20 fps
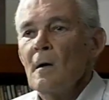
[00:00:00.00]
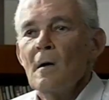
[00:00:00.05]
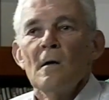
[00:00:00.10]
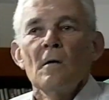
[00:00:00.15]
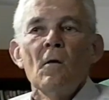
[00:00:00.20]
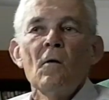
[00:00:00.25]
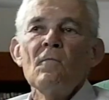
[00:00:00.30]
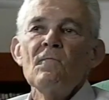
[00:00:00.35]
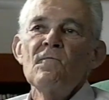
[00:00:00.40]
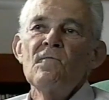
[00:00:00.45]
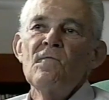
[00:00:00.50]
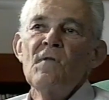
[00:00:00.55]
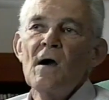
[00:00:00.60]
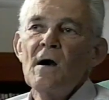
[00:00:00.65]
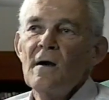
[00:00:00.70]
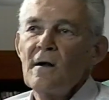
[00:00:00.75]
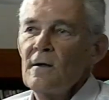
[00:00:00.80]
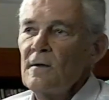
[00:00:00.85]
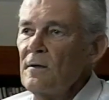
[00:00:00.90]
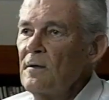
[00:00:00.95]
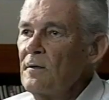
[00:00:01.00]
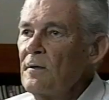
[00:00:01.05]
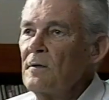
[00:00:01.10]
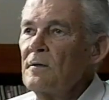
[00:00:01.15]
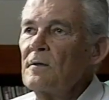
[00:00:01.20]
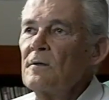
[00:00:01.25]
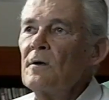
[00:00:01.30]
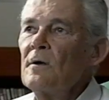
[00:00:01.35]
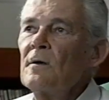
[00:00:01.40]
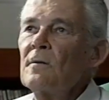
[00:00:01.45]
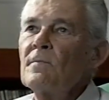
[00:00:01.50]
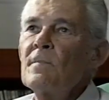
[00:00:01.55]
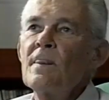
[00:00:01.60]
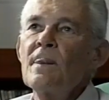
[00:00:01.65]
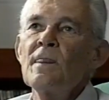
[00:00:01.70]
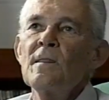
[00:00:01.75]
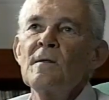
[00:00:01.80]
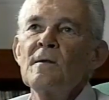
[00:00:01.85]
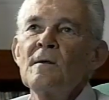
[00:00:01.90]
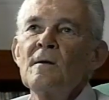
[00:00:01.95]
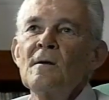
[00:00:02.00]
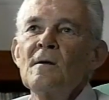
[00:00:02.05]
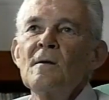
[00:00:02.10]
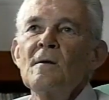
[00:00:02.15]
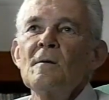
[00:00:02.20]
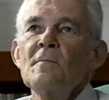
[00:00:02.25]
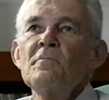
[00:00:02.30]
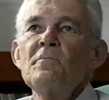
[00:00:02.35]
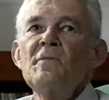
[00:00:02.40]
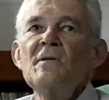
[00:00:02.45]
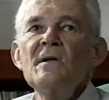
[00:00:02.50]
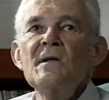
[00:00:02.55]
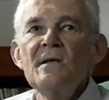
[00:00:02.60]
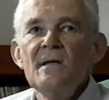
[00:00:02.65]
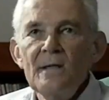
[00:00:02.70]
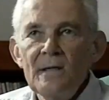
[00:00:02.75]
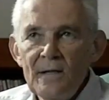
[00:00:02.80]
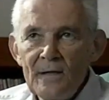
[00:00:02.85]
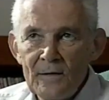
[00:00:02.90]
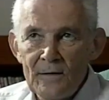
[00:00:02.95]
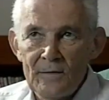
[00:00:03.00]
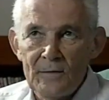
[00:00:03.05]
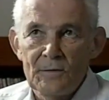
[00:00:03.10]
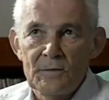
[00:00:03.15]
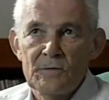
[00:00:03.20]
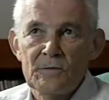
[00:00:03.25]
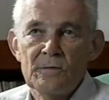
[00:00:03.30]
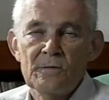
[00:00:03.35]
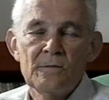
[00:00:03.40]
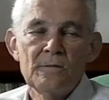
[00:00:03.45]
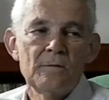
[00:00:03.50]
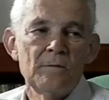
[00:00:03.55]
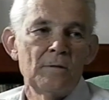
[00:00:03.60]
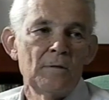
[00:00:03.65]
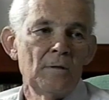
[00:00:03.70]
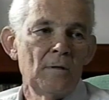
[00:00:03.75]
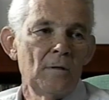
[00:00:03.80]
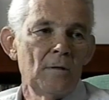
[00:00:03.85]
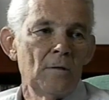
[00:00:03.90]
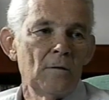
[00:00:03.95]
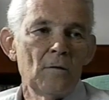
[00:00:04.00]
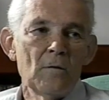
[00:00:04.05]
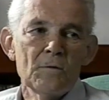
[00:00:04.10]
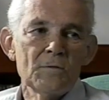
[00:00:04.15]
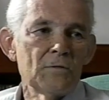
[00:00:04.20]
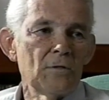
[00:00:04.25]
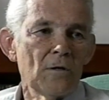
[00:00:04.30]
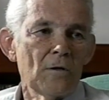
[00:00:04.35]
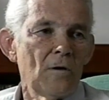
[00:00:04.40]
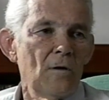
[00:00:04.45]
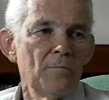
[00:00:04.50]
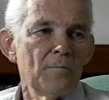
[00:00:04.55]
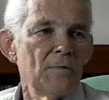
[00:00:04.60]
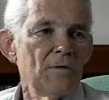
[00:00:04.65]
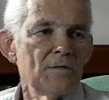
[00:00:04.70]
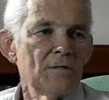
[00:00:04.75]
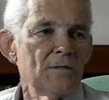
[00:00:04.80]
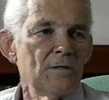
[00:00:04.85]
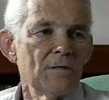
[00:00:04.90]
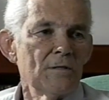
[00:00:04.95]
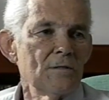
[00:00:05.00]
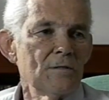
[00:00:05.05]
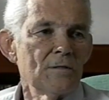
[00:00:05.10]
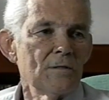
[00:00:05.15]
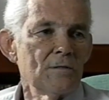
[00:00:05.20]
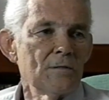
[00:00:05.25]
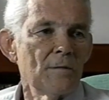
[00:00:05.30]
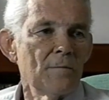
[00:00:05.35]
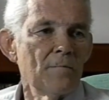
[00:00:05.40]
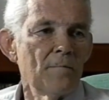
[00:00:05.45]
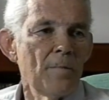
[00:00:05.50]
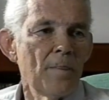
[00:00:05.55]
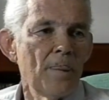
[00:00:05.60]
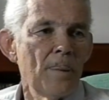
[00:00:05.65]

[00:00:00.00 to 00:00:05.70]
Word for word: Oh, very, you know, please don't succumb to cynicism.